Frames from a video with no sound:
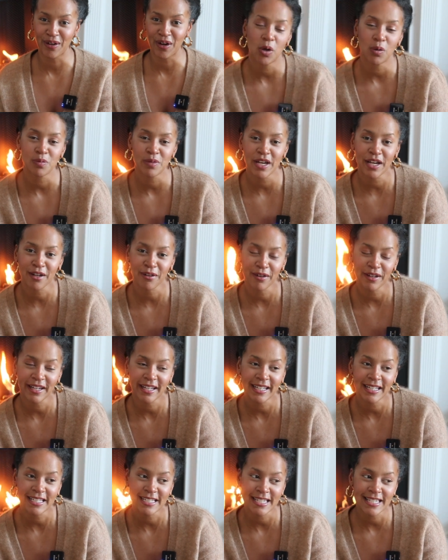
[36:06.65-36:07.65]
home
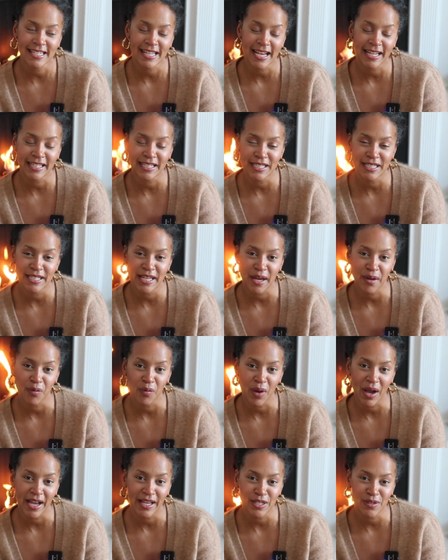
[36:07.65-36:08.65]
decorating and design and
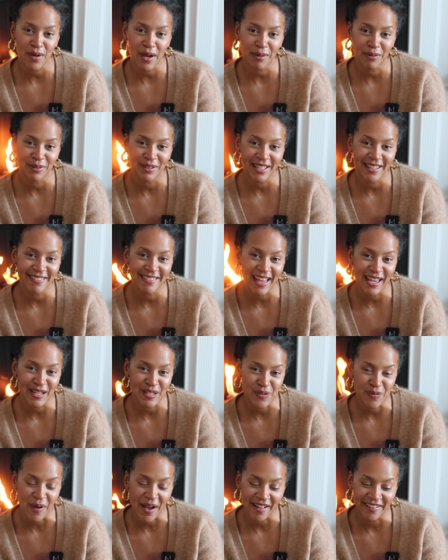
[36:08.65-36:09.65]
DIY, so I will link that
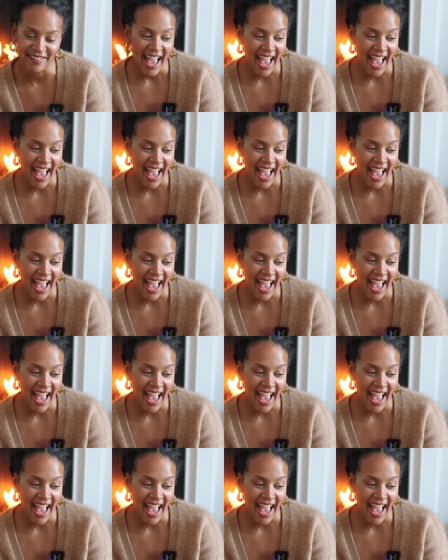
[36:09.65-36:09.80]
as well.